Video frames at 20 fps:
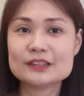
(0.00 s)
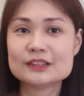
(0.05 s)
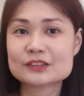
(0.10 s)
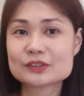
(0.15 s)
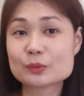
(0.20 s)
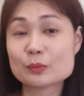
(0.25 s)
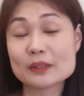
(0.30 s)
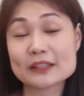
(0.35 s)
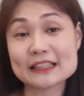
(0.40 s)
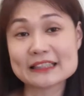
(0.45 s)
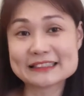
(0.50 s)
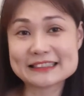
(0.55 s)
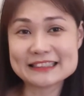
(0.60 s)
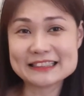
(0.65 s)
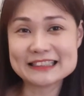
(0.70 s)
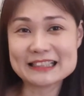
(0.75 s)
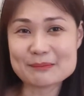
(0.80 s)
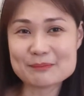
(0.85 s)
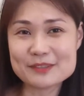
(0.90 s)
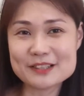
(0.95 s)
So what does
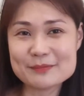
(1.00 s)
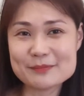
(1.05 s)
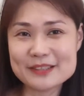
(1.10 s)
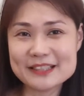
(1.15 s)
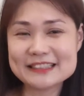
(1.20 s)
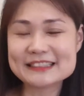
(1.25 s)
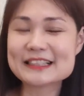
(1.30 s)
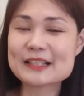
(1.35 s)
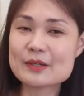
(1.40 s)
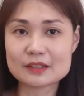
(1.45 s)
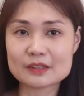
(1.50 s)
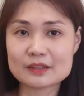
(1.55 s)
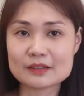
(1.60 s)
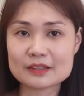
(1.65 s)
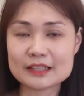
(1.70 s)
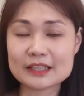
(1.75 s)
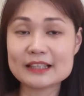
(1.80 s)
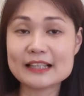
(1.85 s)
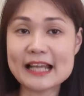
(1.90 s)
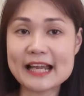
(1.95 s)
this number mean?
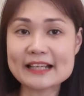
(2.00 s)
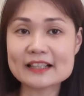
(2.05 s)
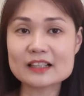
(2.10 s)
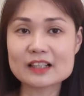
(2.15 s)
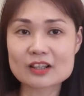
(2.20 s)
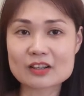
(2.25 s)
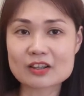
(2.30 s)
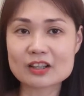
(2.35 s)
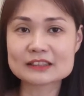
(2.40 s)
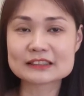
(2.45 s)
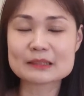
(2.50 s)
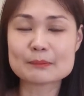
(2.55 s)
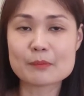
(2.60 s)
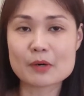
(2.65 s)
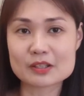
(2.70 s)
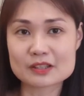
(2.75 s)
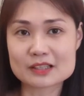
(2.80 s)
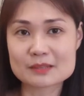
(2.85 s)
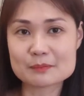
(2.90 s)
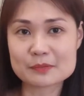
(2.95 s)
The length across the
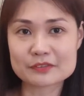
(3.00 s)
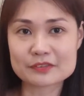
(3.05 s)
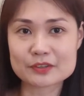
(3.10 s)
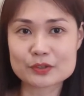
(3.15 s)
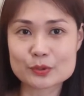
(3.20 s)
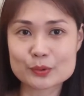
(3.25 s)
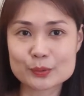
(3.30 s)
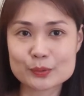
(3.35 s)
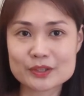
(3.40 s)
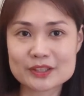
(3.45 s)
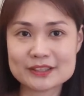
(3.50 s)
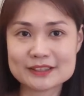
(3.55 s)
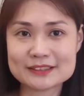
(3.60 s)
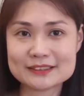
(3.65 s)
bottom of the tote.